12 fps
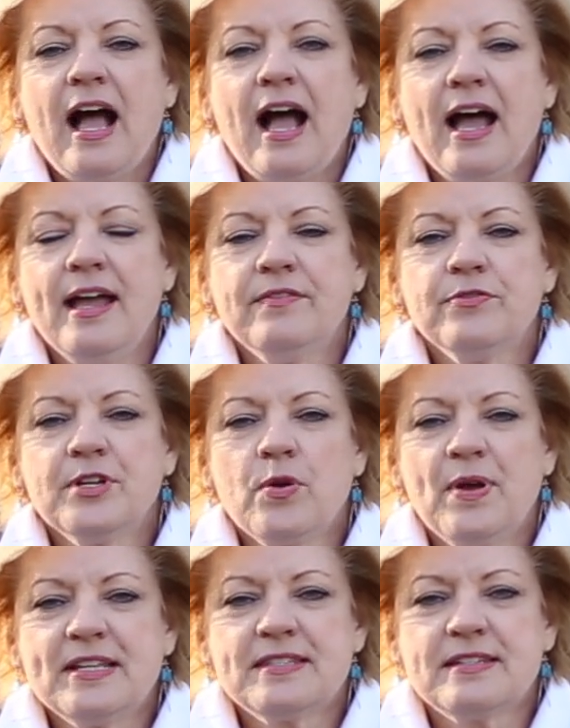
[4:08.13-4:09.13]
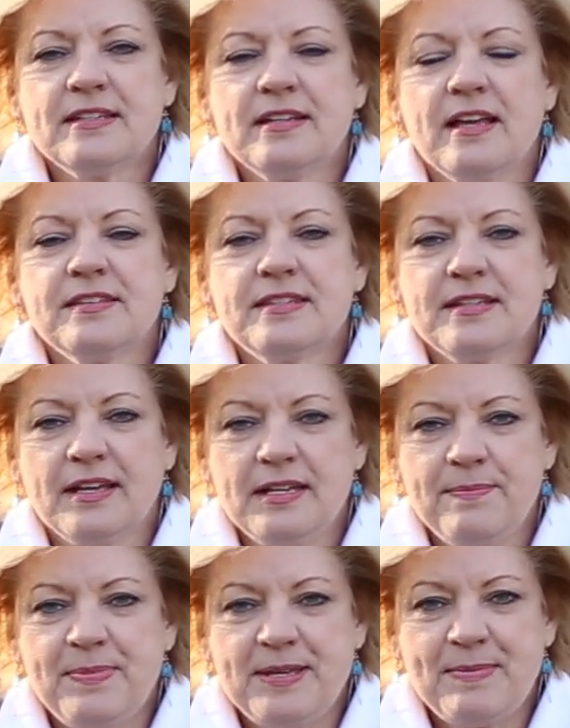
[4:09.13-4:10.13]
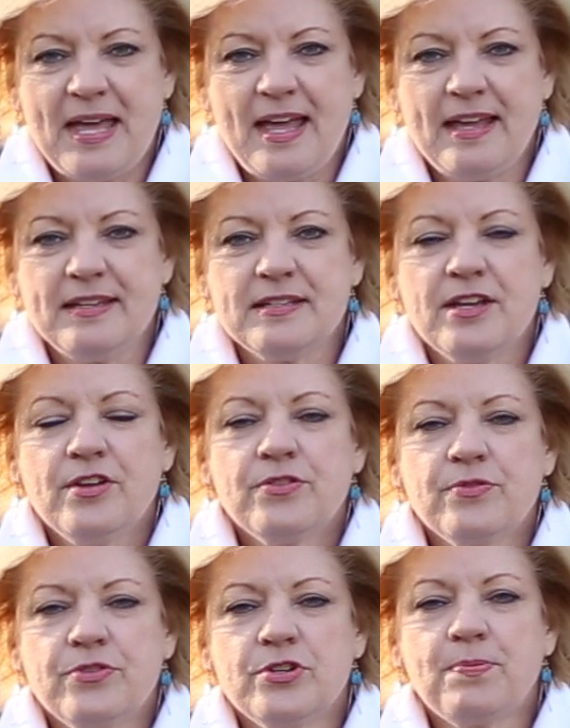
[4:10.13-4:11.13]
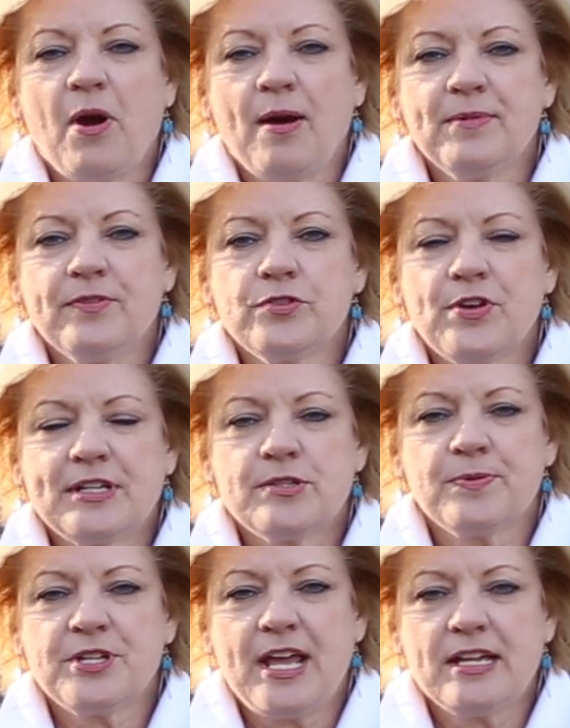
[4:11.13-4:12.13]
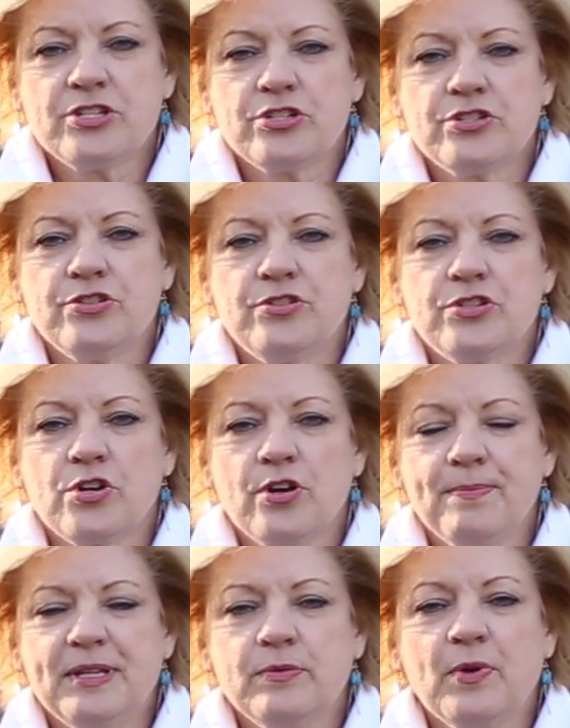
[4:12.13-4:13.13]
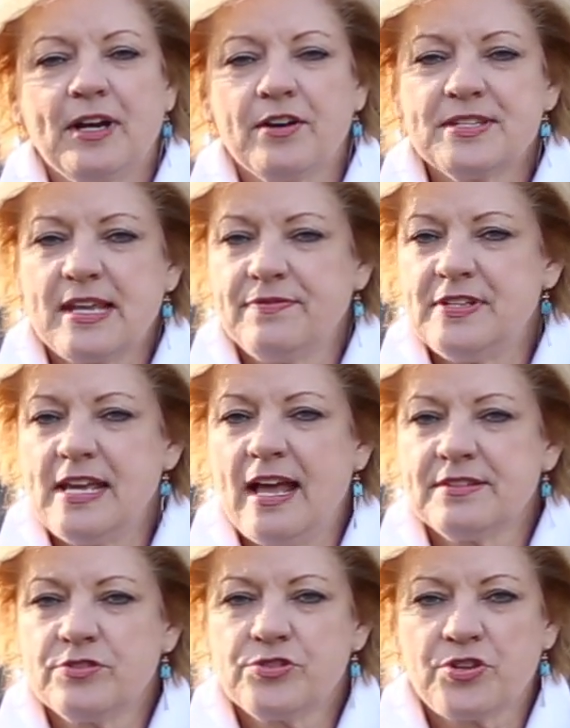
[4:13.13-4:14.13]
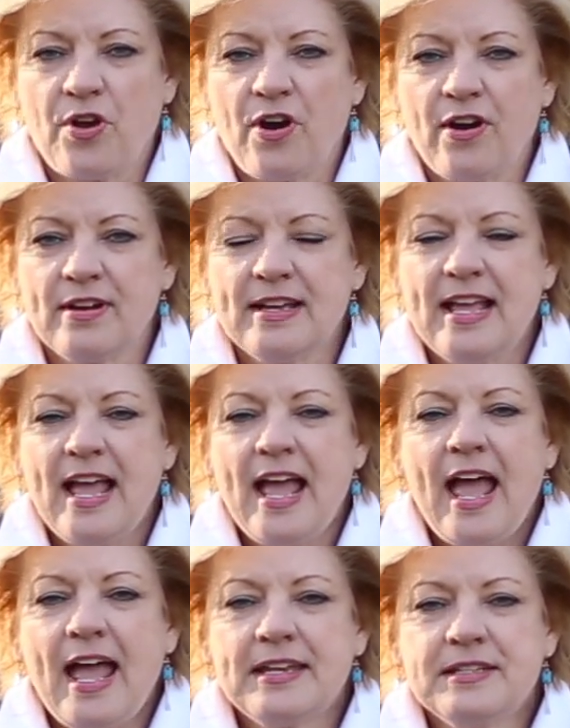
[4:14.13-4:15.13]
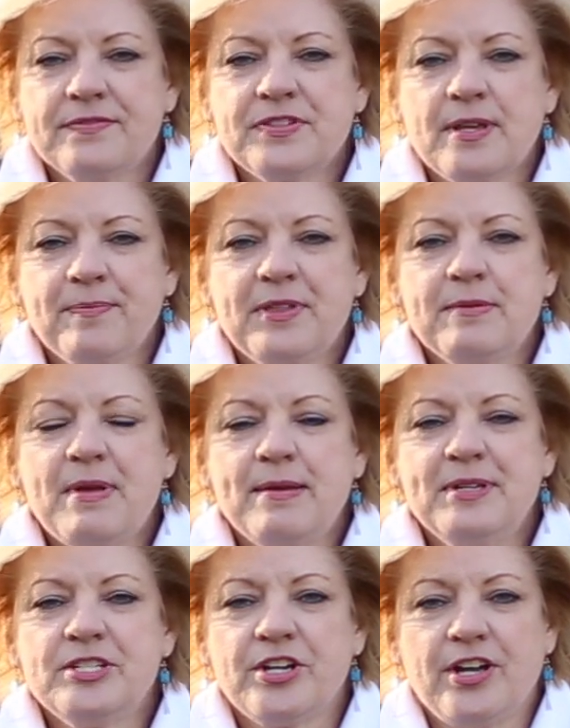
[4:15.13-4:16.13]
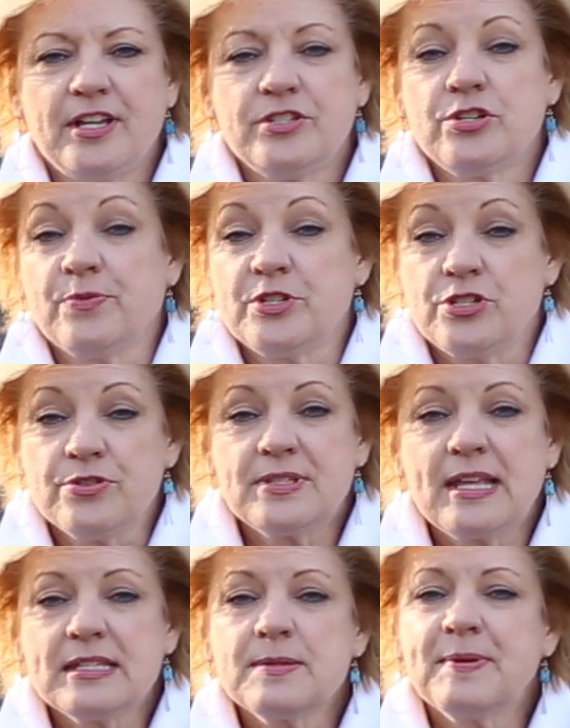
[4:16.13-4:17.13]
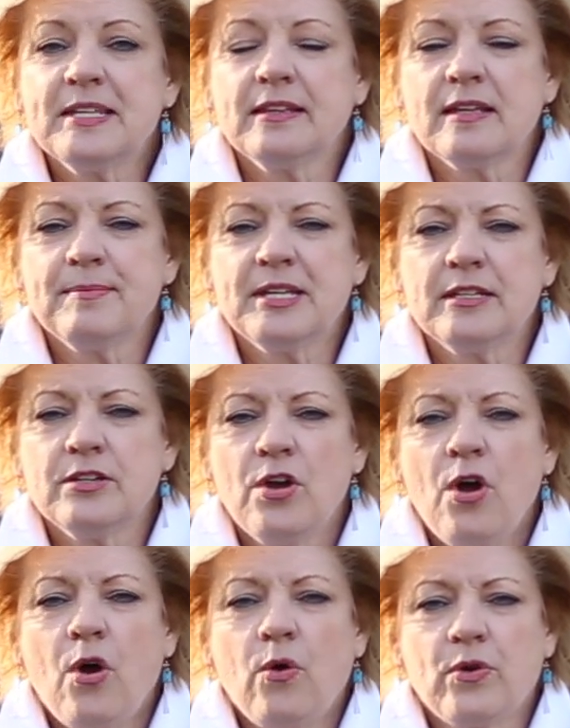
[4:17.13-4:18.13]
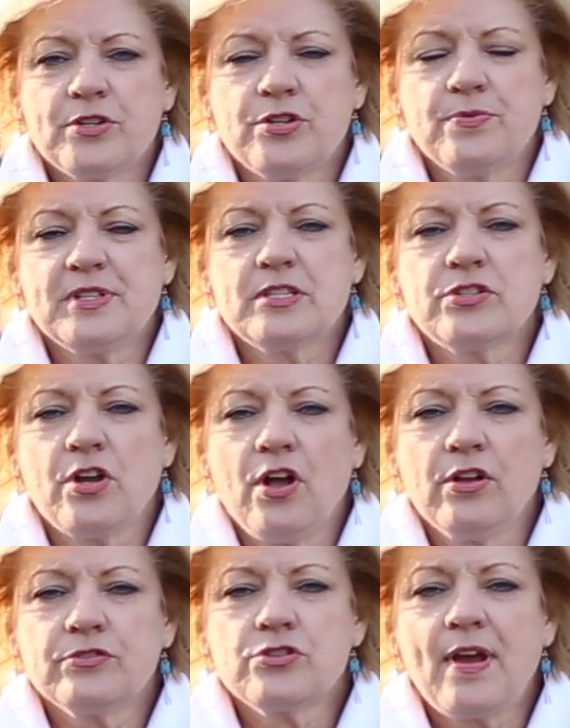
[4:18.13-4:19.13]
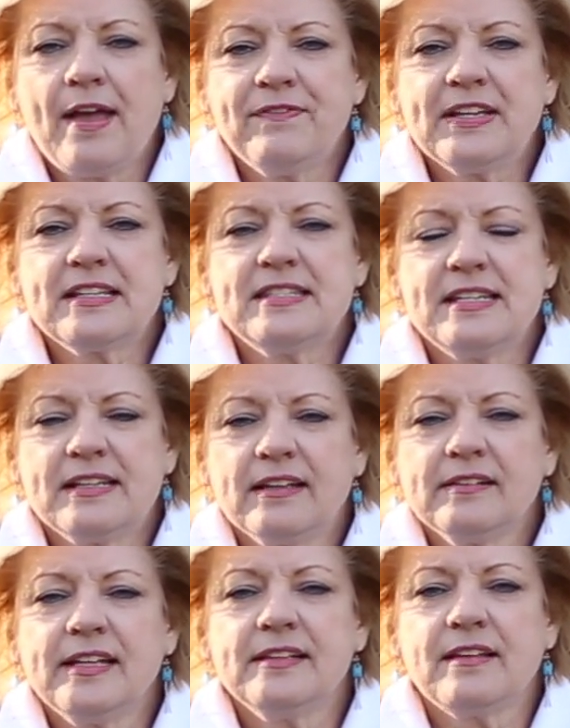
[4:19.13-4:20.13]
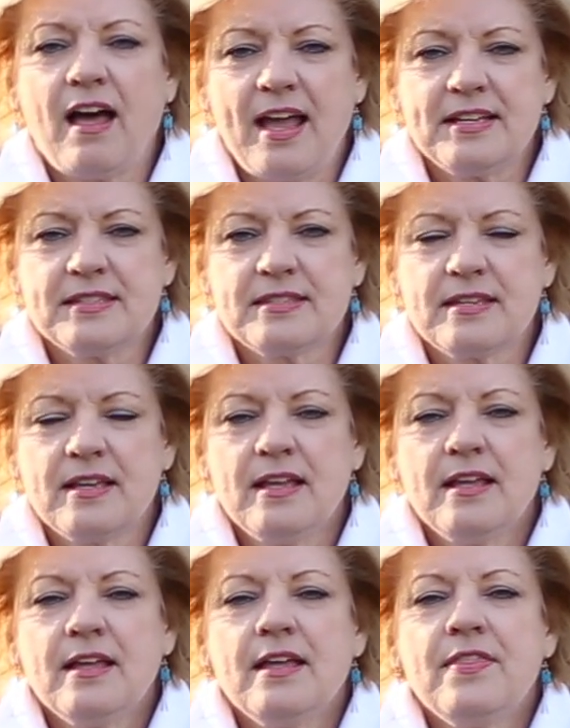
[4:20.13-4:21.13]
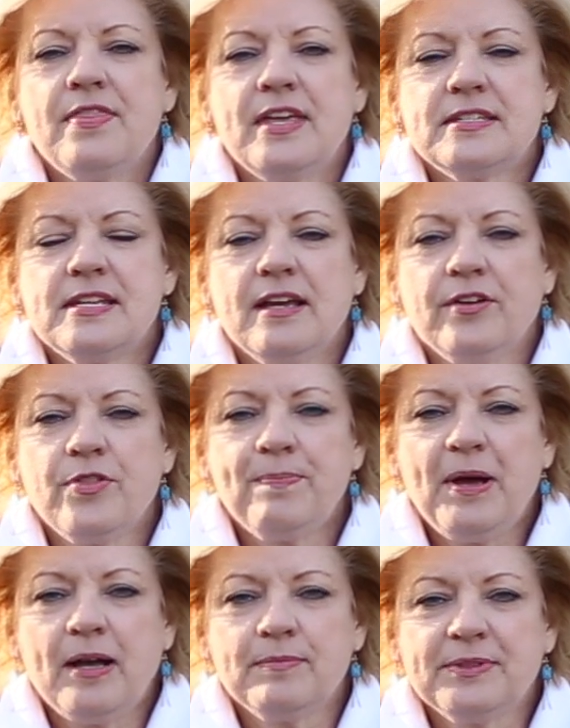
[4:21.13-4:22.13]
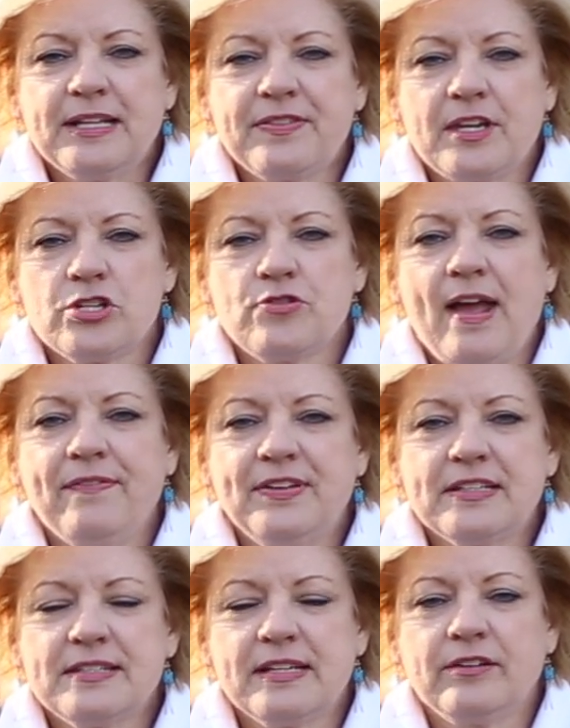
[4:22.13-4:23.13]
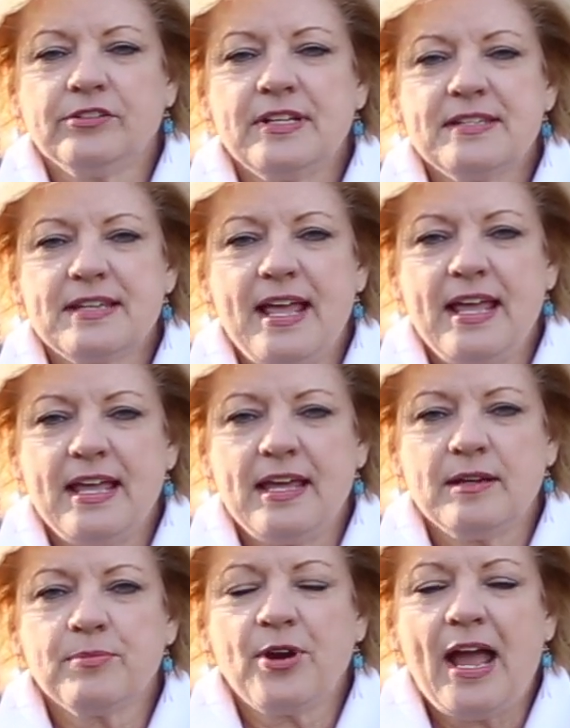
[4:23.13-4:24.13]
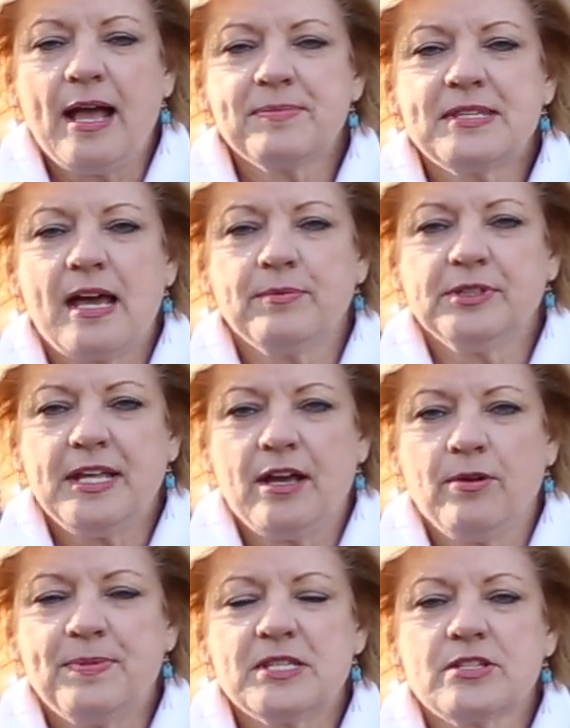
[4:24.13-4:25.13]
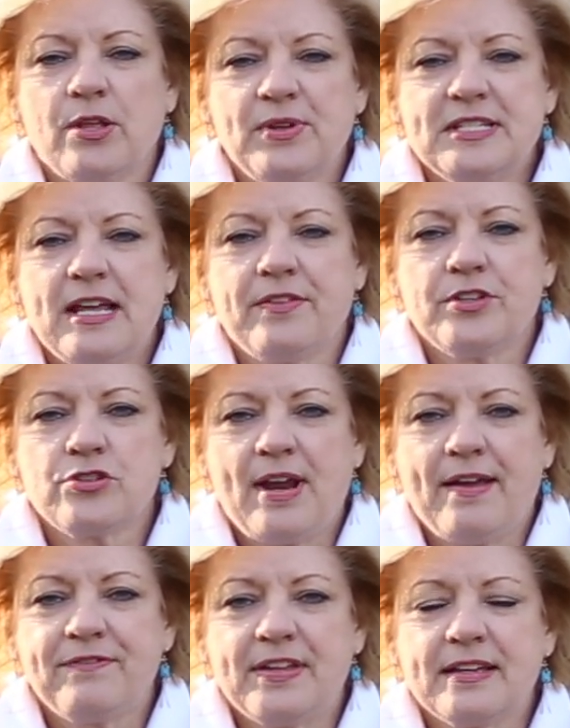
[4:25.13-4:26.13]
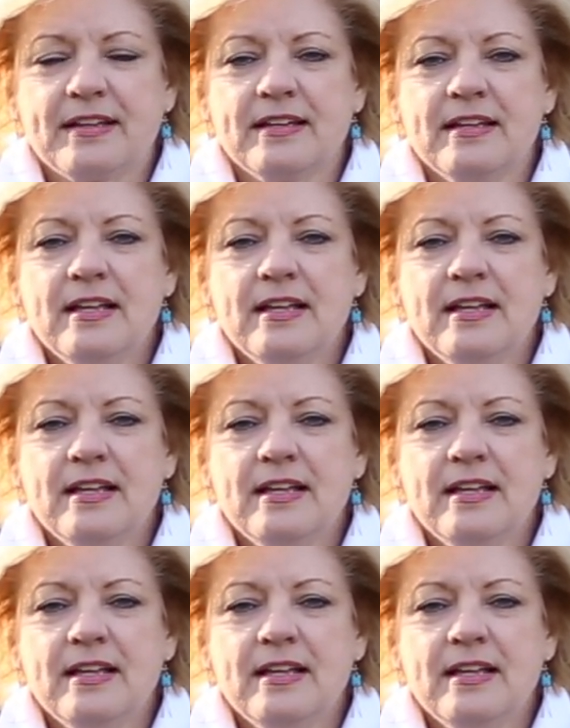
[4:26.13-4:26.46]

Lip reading: I have requested a study be made through the Department of Transportation to determine what our safety hazards are and if something may be done to reduce that speed limit or to install traffic signaling lights that tell the public that a traffic signal is ahead, and perhaps that will help in slowing down the traffic.